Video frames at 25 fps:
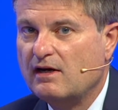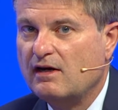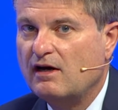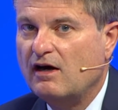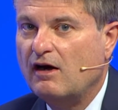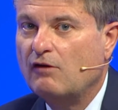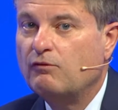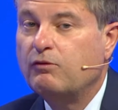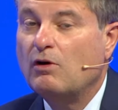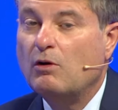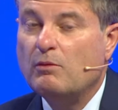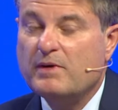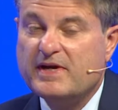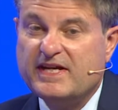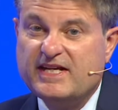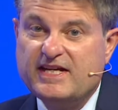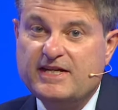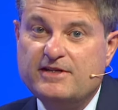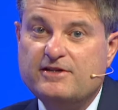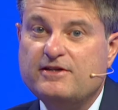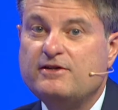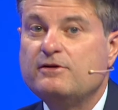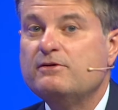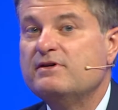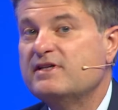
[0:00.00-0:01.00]
of what we
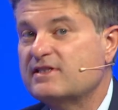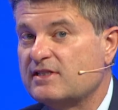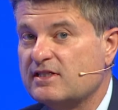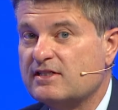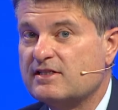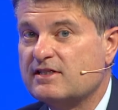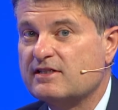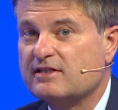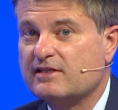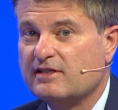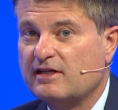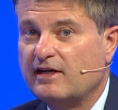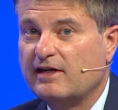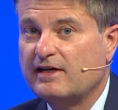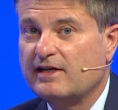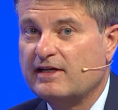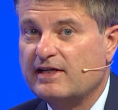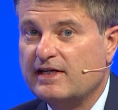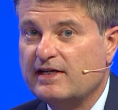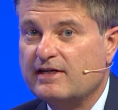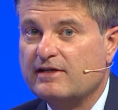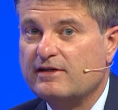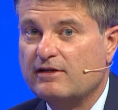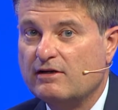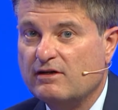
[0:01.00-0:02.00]
need to do as a
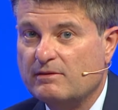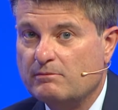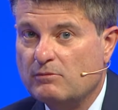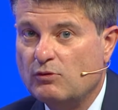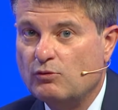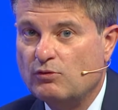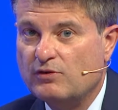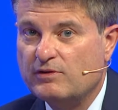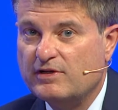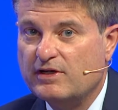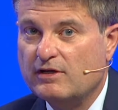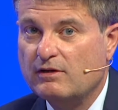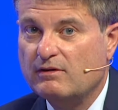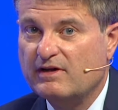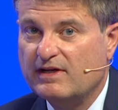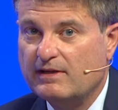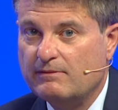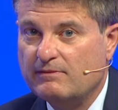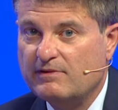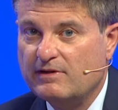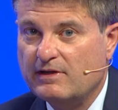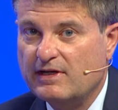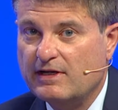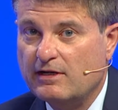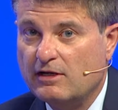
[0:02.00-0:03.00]
society. You know,
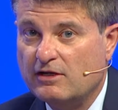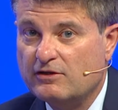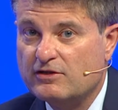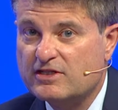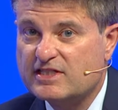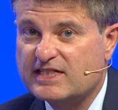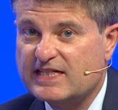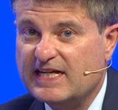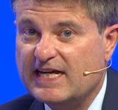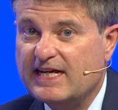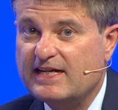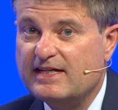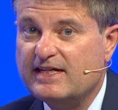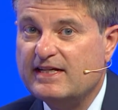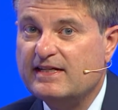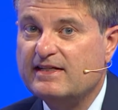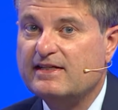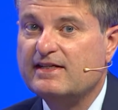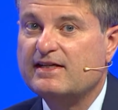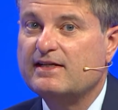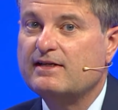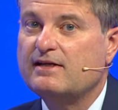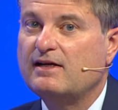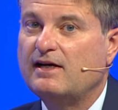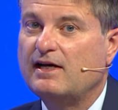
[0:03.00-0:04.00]
and understanding
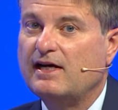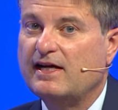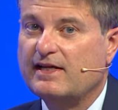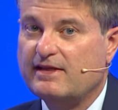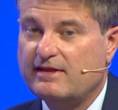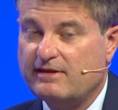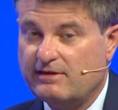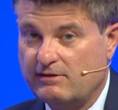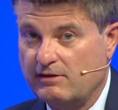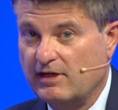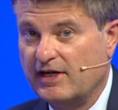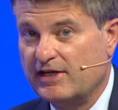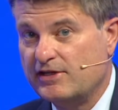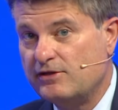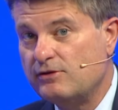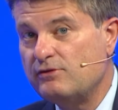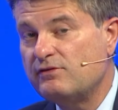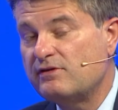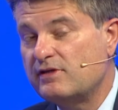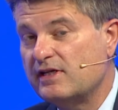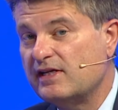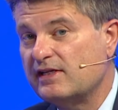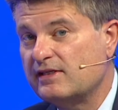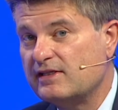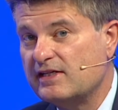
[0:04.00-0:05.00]
that I do
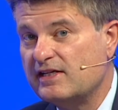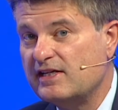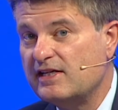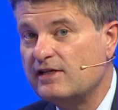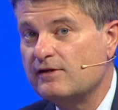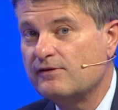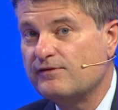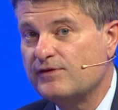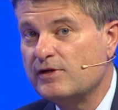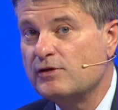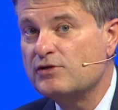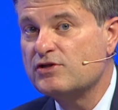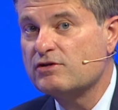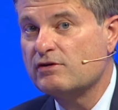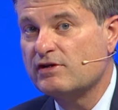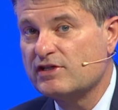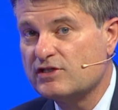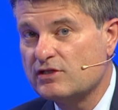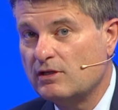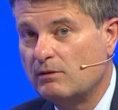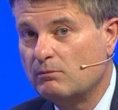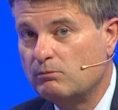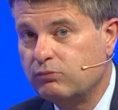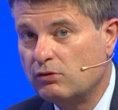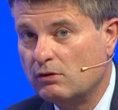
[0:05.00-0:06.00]
think that in the future, at
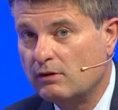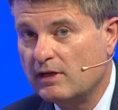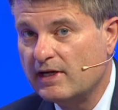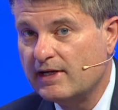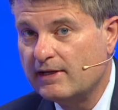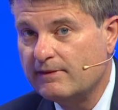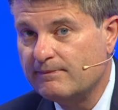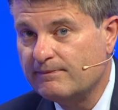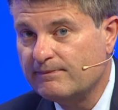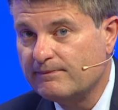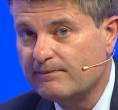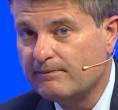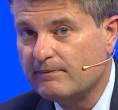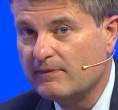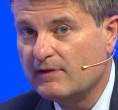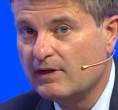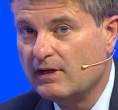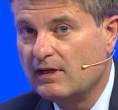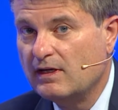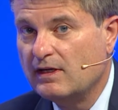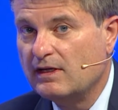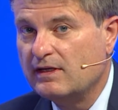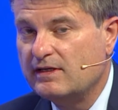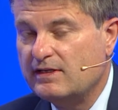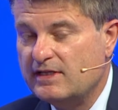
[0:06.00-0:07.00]
some point,
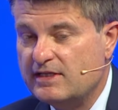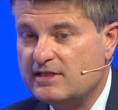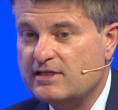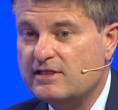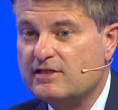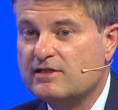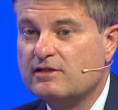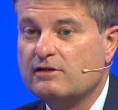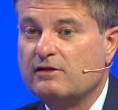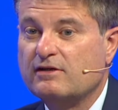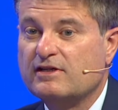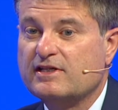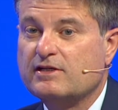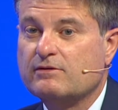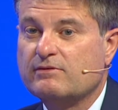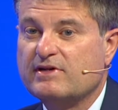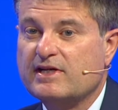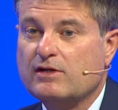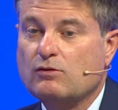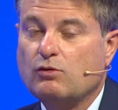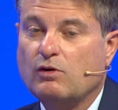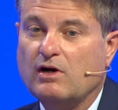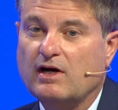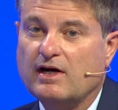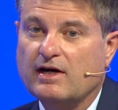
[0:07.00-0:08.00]
this is going to
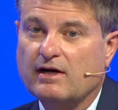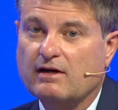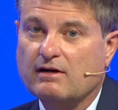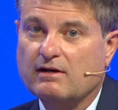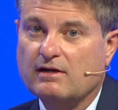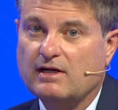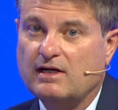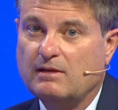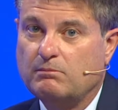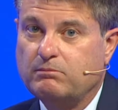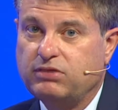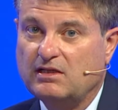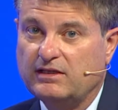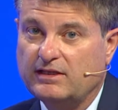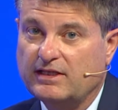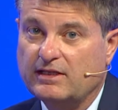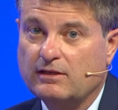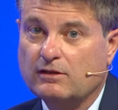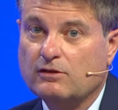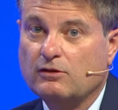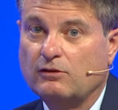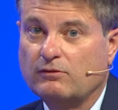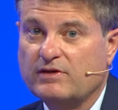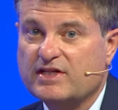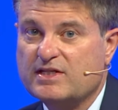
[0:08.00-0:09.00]
require a
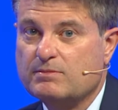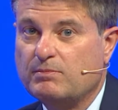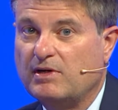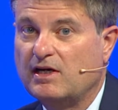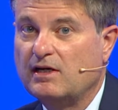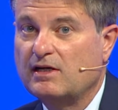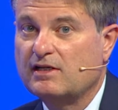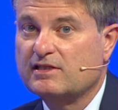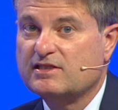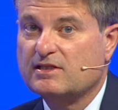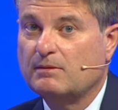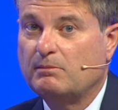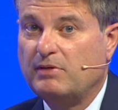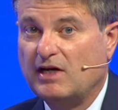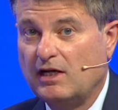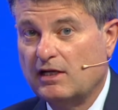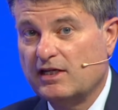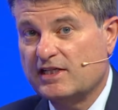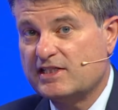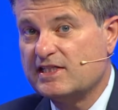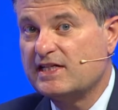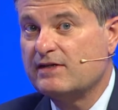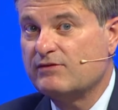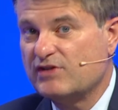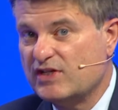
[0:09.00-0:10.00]
political response, a
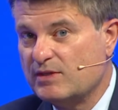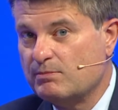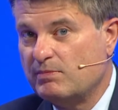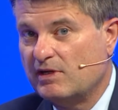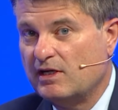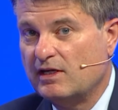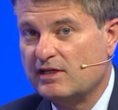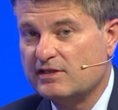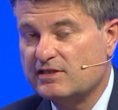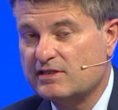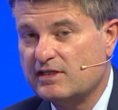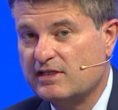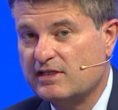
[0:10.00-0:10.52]
policy response,